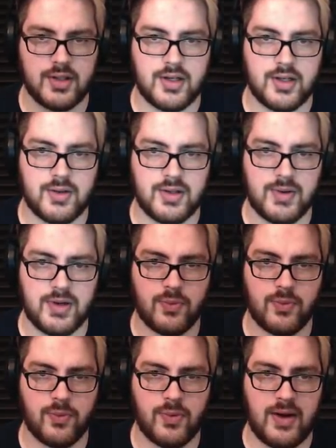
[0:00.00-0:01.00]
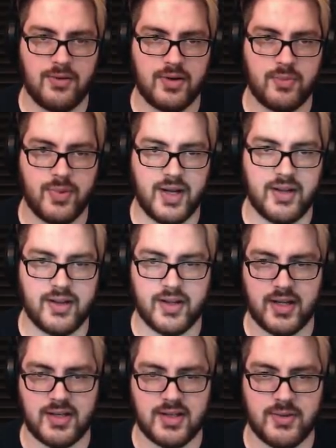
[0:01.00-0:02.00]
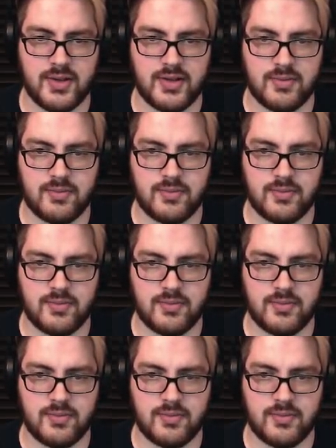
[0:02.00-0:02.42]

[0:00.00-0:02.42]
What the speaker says: I want the weird round butt thingies. I want I